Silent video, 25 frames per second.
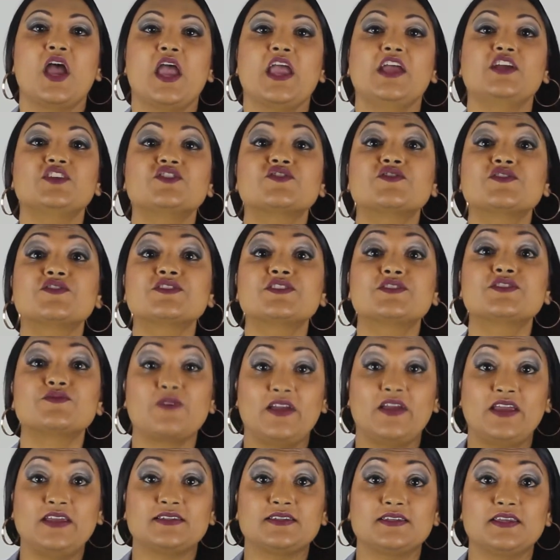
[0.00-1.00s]
Interest
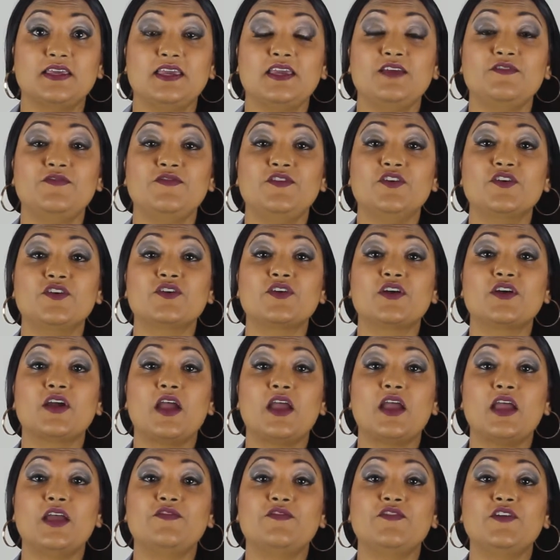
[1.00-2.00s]
rate. If your
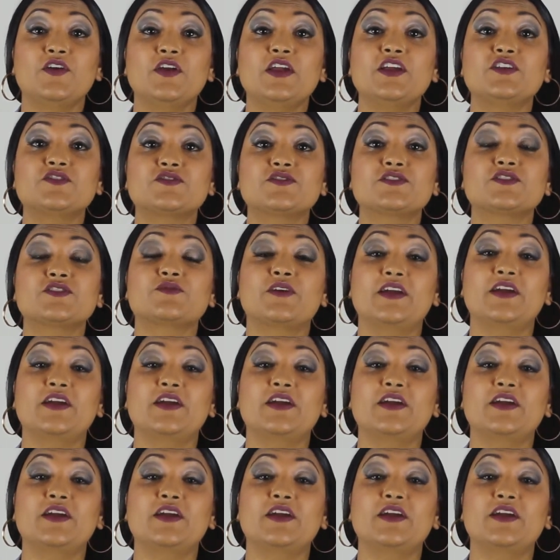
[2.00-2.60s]
interest